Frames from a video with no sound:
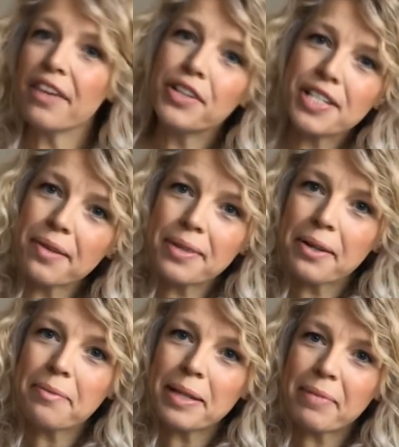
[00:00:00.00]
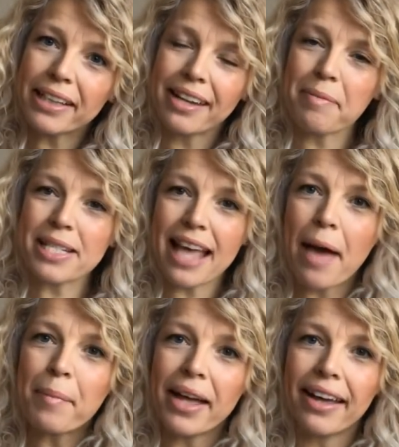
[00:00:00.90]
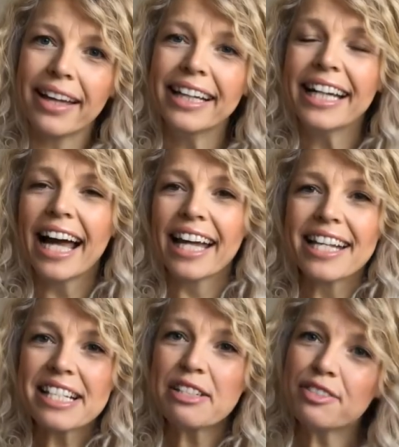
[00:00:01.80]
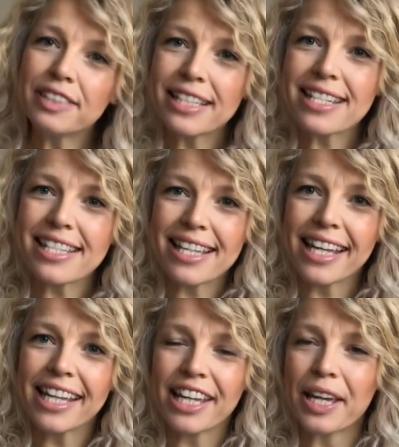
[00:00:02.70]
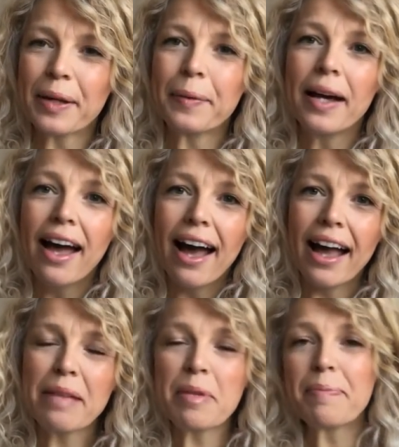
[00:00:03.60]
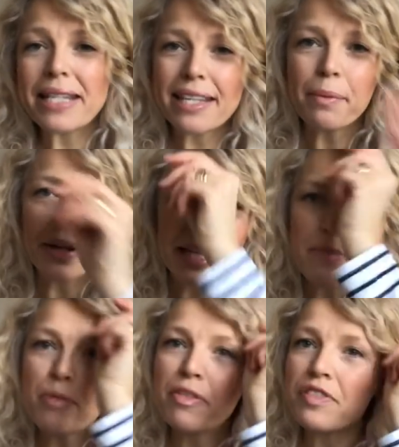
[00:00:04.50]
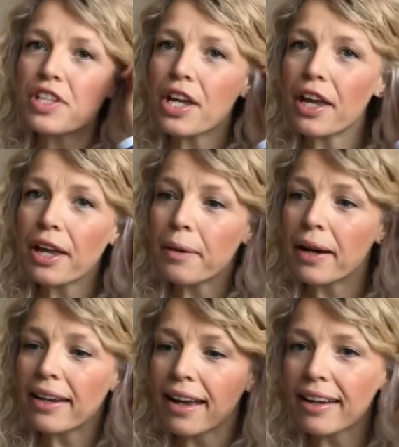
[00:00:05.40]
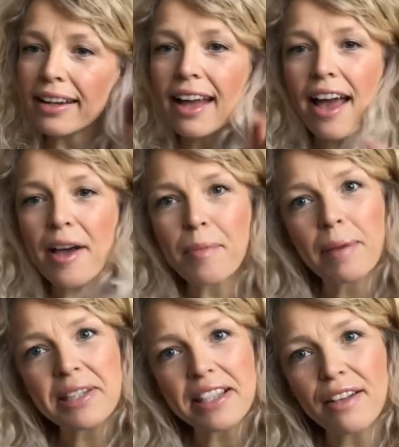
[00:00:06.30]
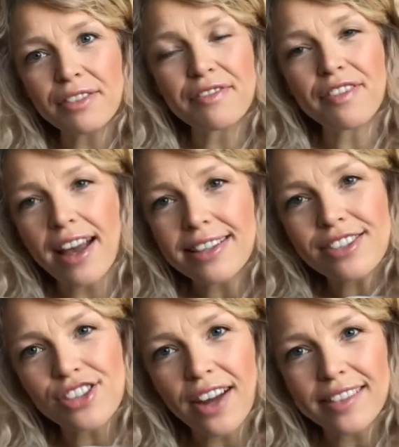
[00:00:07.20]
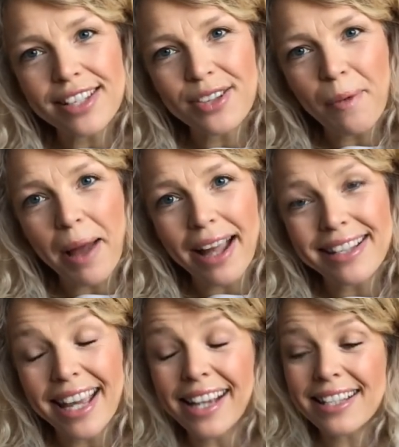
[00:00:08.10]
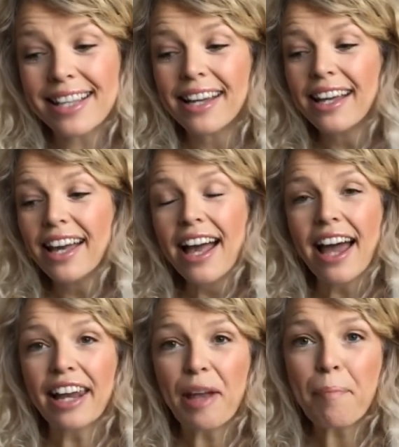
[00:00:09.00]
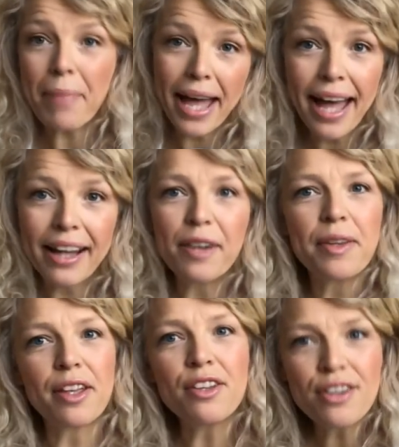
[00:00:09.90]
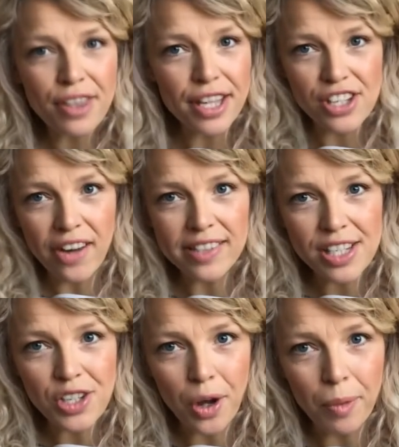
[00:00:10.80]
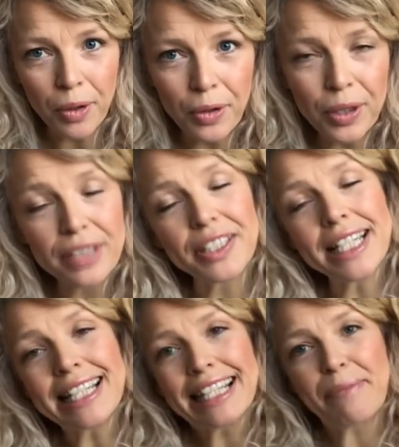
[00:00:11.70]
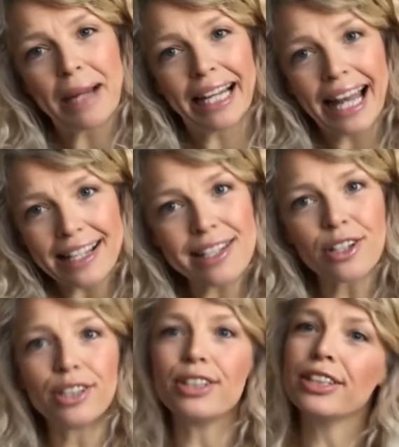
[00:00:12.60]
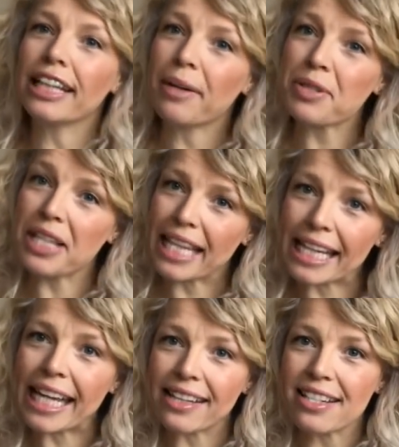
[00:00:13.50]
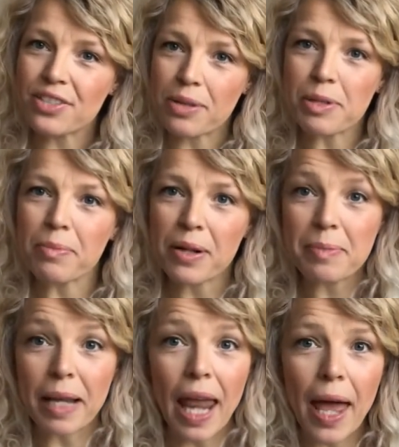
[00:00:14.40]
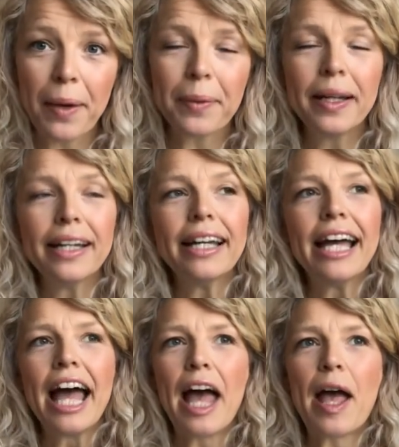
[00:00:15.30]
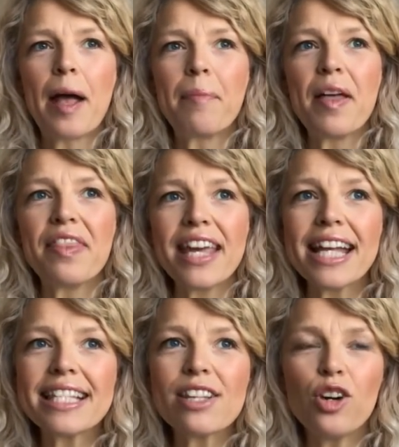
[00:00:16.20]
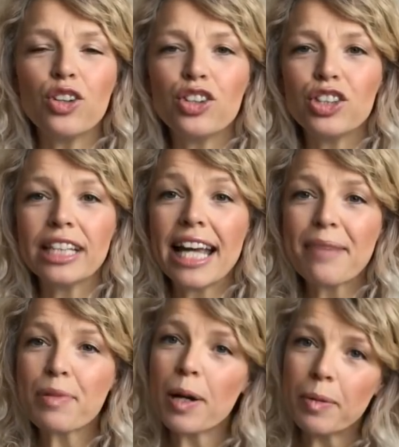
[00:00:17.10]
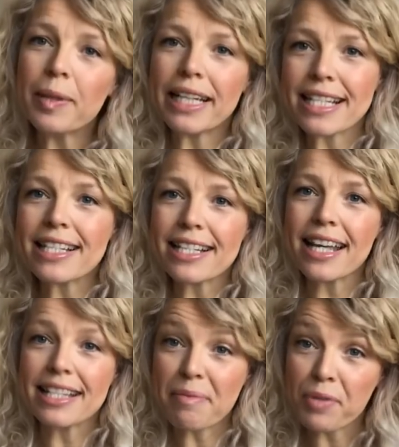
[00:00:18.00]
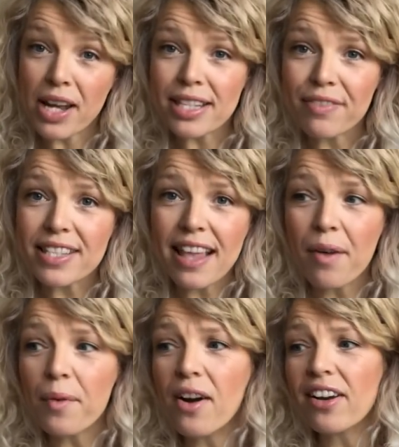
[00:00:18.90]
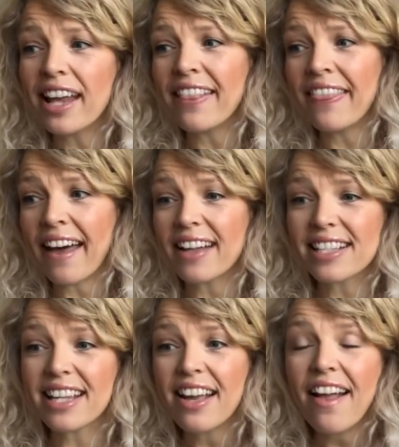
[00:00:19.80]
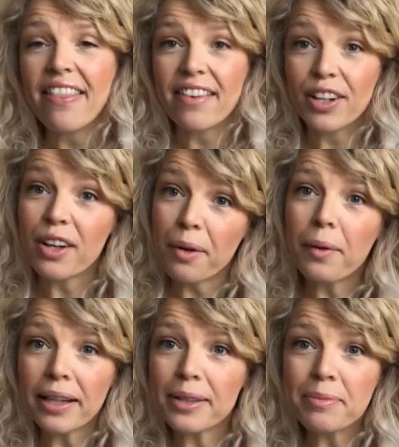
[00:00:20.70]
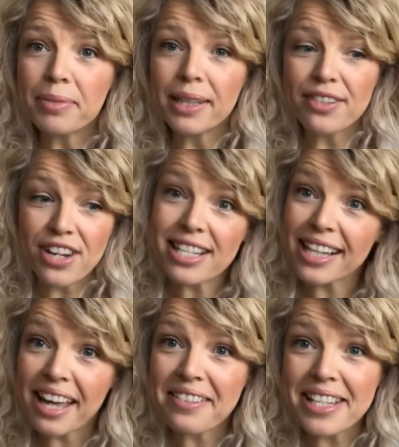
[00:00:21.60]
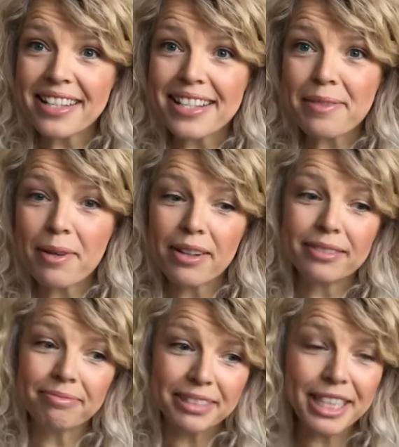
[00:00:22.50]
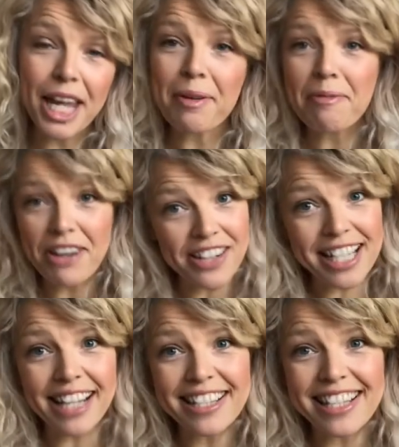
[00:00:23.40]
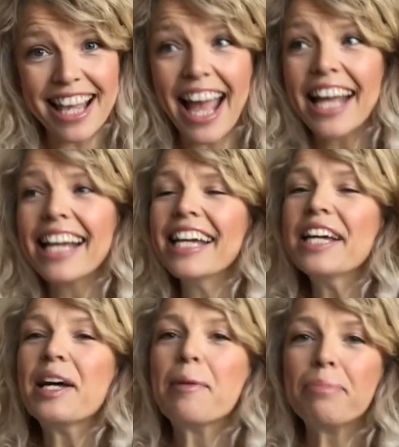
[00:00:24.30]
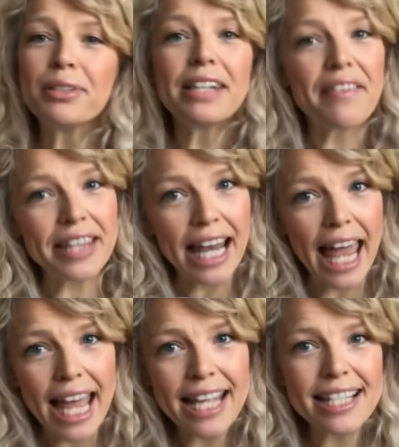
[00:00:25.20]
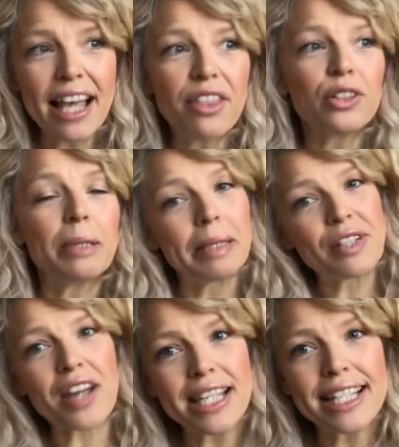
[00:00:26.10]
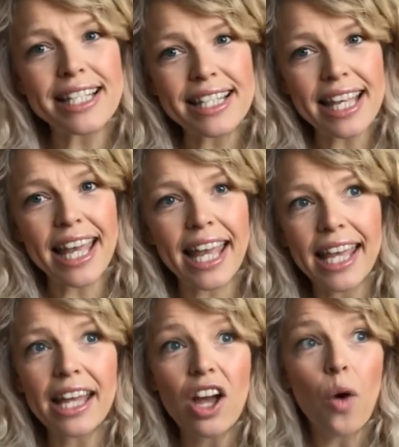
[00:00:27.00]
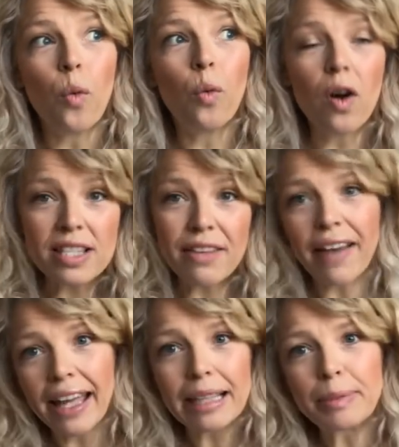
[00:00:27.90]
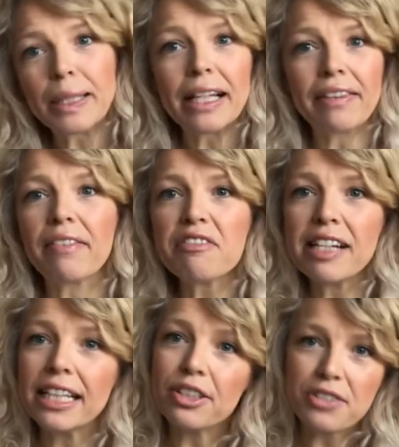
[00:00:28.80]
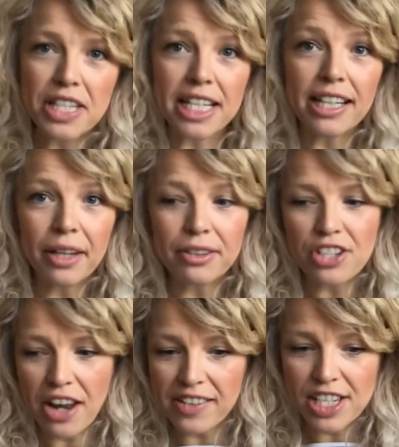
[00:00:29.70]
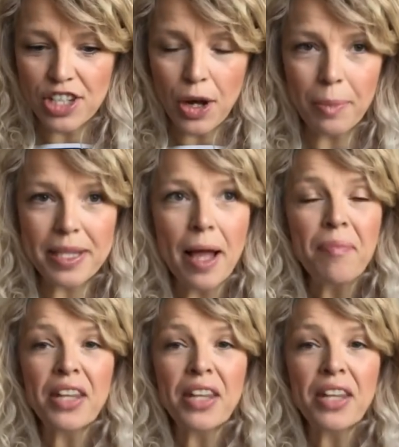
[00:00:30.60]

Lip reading: If you don't know me, my name is Emma and it's lovely to see you. I'm a busy working mum of two and I am a self-confessed charity shop addict, and I'm back with another charity shop haul. If you didn't see my last haul, then I will link it in the description box below. This haul probably isn't as impressive as that one in that there are no white company dressing gowns in this one, you know, I'm very sad to say. But nevertheless, I thought you'd be interested to see what's available if you have a really good route in your local charity shops.